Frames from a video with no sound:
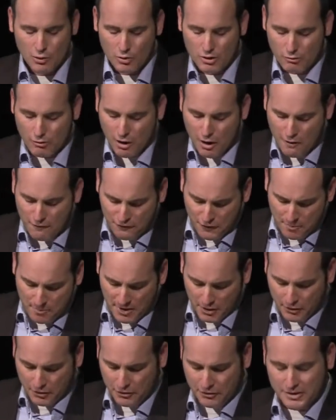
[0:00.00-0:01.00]
We were all
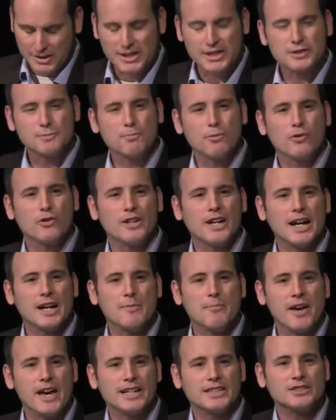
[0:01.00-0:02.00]
familiar at this point, I
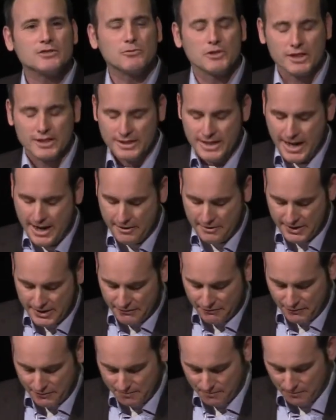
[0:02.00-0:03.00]
imagine, with the
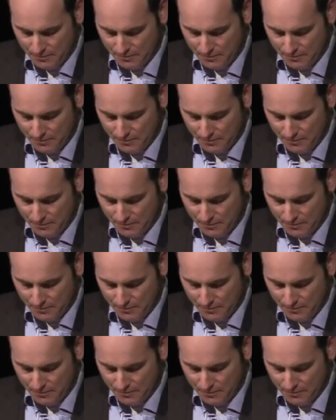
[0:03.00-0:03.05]
narrative.